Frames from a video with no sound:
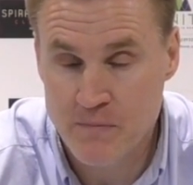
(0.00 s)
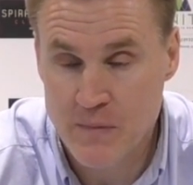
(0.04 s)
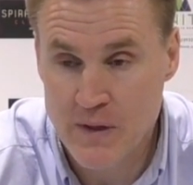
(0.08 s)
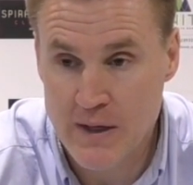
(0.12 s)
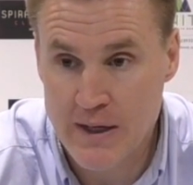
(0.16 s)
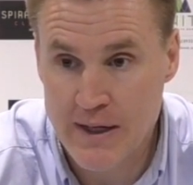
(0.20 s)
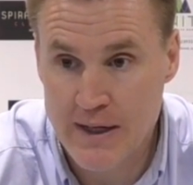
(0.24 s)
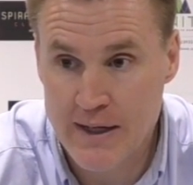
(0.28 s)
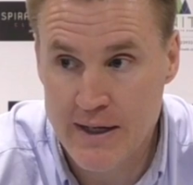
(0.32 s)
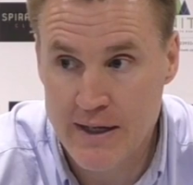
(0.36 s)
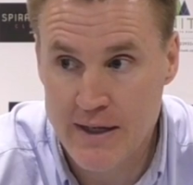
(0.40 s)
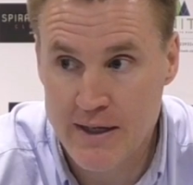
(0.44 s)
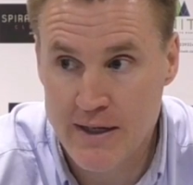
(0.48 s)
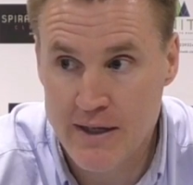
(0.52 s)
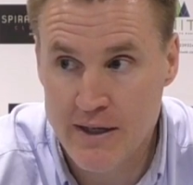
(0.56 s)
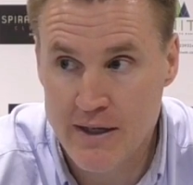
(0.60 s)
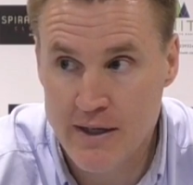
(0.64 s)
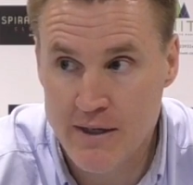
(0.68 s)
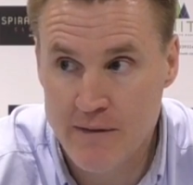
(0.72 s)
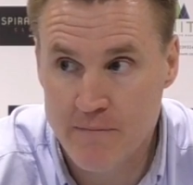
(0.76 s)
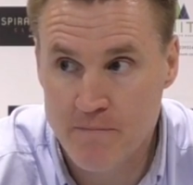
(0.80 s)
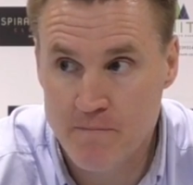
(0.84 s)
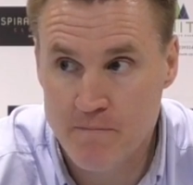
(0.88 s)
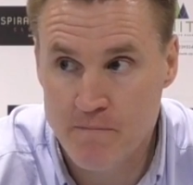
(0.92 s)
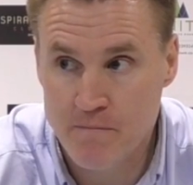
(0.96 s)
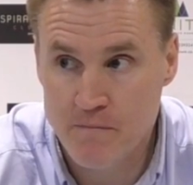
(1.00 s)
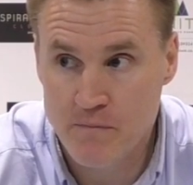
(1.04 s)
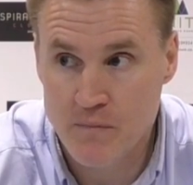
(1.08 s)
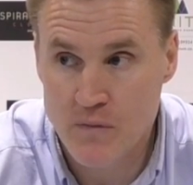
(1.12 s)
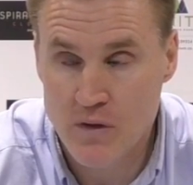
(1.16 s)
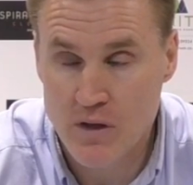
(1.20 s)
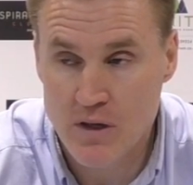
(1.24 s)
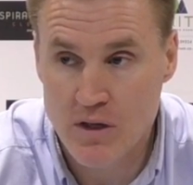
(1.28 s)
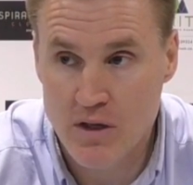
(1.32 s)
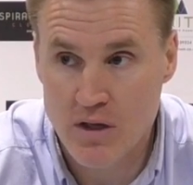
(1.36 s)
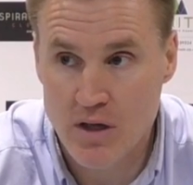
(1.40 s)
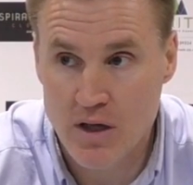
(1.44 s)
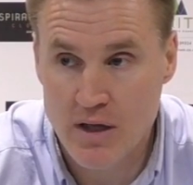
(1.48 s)

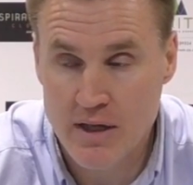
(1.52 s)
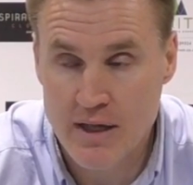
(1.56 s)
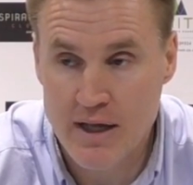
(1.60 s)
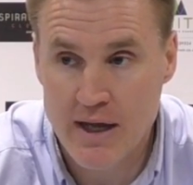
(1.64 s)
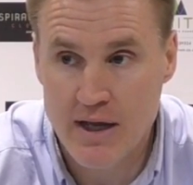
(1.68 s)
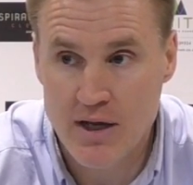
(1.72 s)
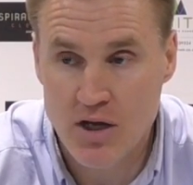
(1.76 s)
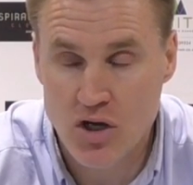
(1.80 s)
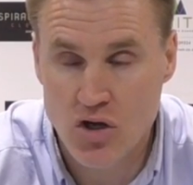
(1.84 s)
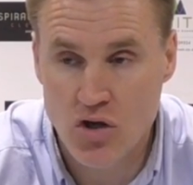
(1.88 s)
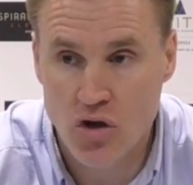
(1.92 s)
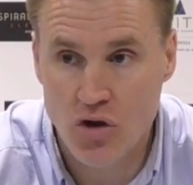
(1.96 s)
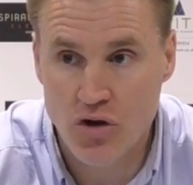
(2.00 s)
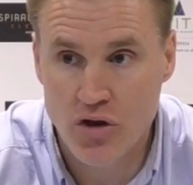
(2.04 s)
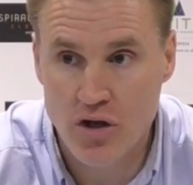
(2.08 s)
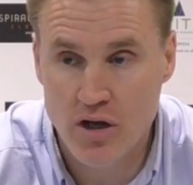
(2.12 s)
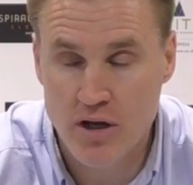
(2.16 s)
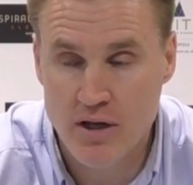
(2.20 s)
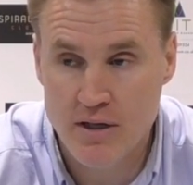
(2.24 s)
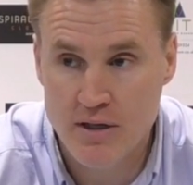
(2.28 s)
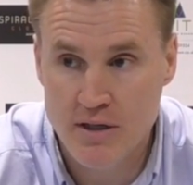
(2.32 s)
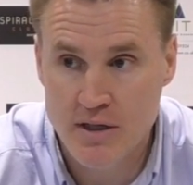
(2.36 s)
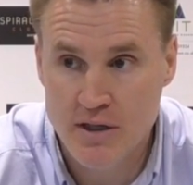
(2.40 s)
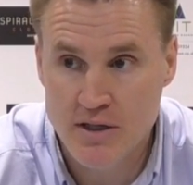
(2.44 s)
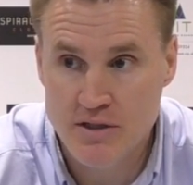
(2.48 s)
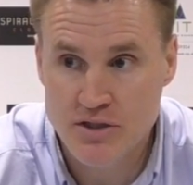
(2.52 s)
And Connor,